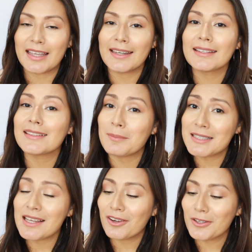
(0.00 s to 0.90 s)
And let
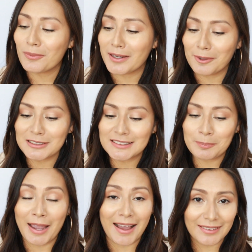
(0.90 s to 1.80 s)
me tell you, when I
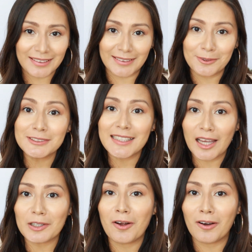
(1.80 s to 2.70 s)
was packing, it was
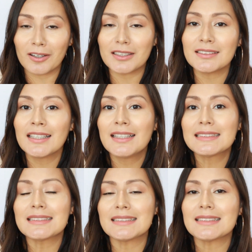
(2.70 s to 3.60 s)
kind of hard
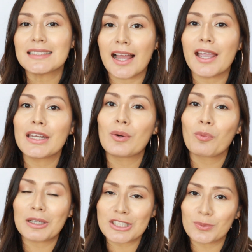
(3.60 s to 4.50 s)
to decide
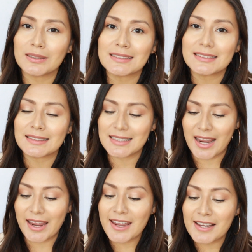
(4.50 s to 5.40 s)
which ones to
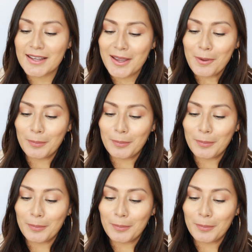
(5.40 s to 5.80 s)
take,